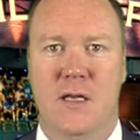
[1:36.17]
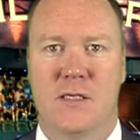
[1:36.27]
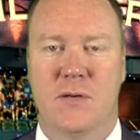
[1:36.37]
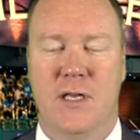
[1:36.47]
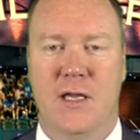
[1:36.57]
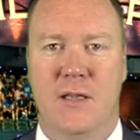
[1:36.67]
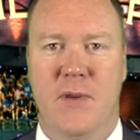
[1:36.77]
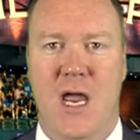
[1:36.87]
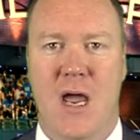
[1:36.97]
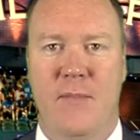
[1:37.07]
So take the
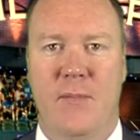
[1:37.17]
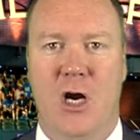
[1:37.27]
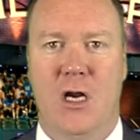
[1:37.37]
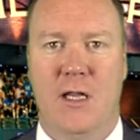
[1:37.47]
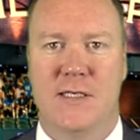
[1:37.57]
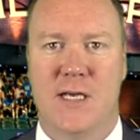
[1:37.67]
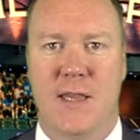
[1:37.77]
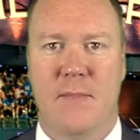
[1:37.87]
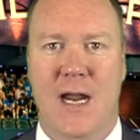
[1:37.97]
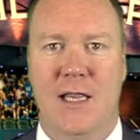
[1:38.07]
Miami Marlins
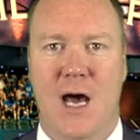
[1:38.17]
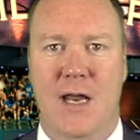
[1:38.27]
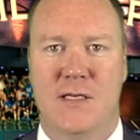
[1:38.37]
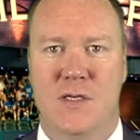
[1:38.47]
on the money line